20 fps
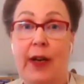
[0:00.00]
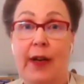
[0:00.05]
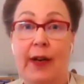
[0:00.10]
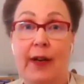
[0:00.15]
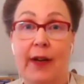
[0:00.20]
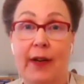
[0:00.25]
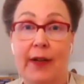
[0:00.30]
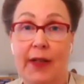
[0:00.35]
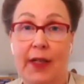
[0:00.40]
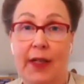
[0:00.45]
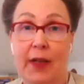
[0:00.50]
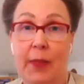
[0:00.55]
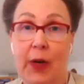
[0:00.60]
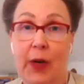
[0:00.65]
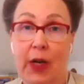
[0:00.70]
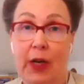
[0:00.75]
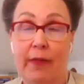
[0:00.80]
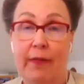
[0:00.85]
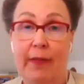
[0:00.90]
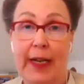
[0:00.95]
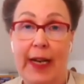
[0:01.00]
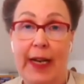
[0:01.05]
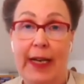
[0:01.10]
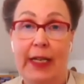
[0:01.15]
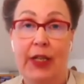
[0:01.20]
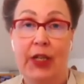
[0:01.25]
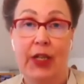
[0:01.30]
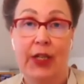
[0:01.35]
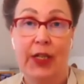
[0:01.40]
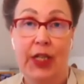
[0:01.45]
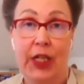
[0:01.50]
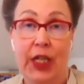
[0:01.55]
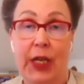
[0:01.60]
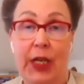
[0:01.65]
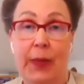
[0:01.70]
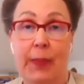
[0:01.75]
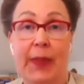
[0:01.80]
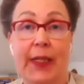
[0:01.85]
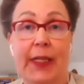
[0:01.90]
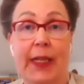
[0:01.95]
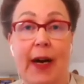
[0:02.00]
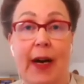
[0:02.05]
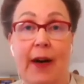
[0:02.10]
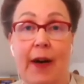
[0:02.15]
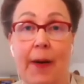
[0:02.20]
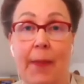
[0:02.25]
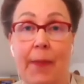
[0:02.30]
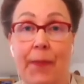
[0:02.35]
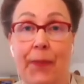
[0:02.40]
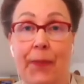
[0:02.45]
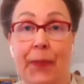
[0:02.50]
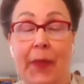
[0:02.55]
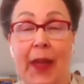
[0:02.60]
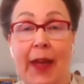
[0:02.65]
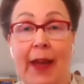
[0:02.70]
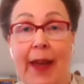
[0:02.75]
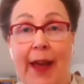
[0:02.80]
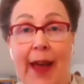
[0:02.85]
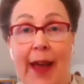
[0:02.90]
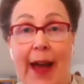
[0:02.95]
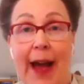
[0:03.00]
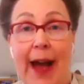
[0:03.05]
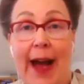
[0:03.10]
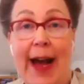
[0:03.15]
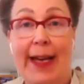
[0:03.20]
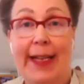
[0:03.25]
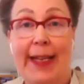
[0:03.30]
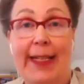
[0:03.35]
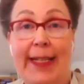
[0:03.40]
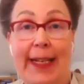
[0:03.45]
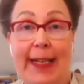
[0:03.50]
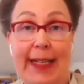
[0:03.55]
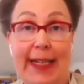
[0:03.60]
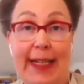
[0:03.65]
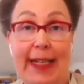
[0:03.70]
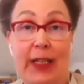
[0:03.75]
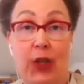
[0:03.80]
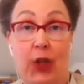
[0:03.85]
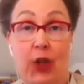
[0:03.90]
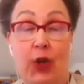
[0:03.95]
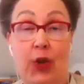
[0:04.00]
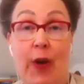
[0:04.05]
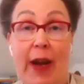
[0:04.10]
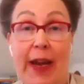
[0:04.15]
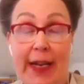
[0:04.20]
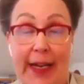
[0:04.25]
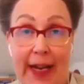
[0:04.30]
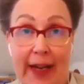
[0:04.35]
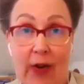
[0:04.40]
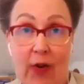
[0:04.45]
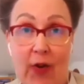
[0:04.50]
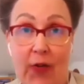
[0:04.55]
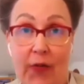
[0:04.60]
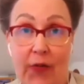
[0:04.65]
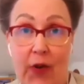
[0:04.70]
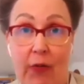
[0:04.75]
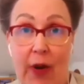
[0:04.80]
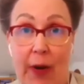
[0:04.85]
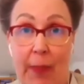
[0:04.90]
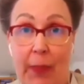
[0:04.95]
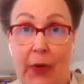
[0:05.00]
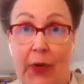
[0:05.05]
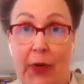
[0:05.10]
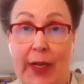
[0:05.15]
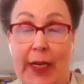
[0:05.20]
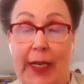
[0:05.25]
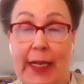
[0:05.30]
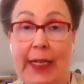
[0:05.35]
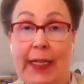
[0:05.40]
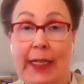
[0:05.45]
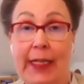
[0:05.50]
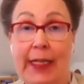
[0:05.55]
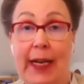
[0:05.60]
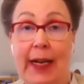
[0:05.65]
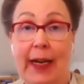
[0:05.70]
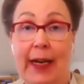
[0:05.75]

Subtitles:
customer relationships, and indeed training of your employees,